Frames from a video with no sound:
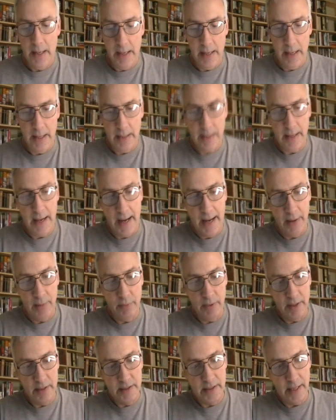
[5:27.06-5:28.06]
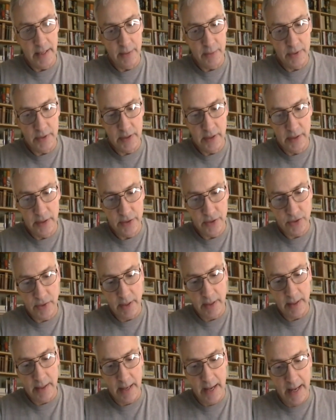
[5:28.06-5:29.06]
and it said it was
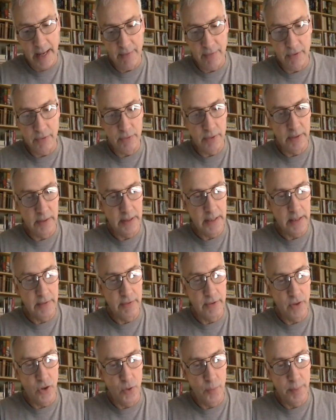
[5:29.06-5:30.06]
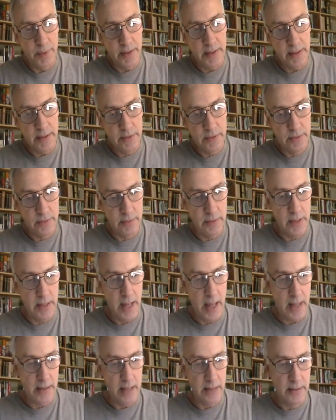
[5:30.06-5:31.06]
illustrated. I haven't really even opened it
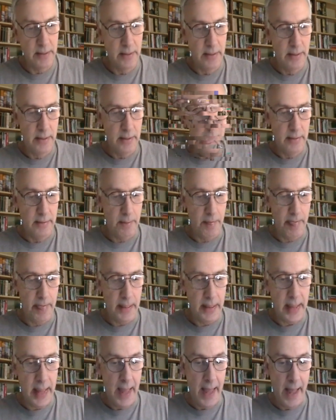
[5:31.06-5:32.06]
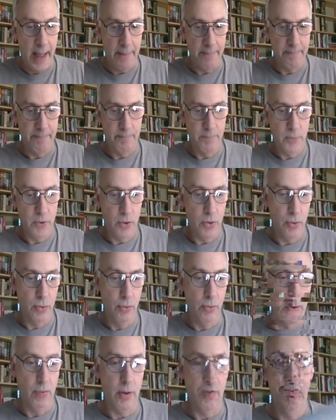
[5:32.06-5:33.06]
yet. Yeah,
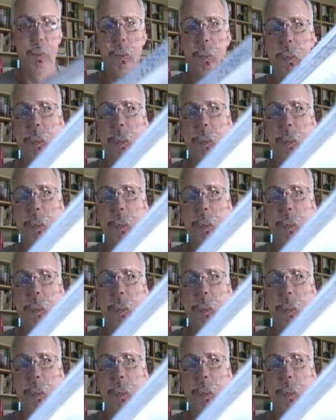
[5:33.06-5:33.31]
cool.